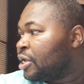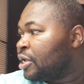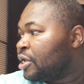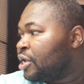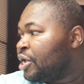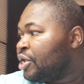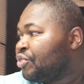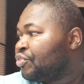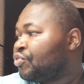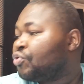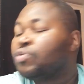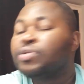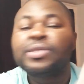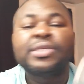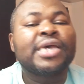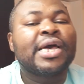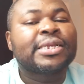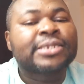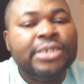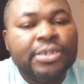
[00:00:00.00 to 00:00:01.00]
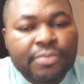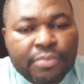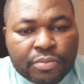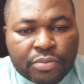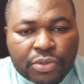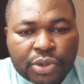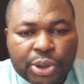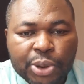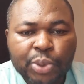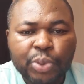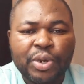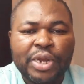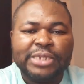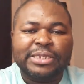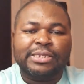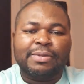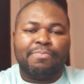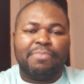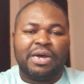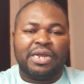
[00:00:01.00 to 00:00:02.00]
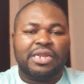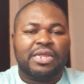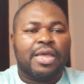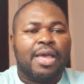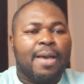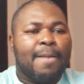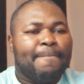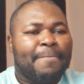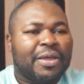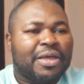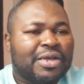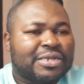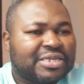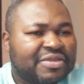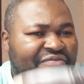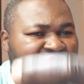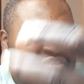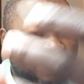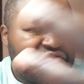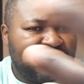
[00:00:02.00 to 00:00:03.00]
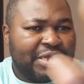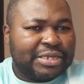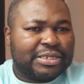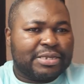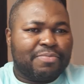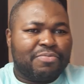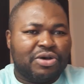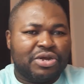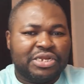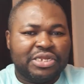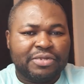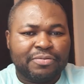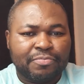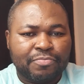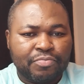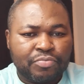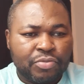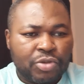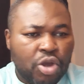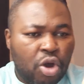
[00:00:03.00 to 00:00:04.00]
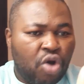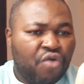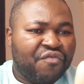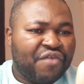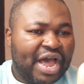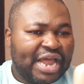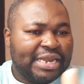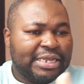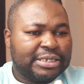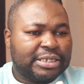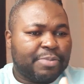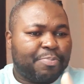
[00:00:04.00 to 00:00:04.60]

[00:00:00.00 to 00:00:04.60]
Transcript: enthusiasm to raise the money, because if they raise the money, or at least to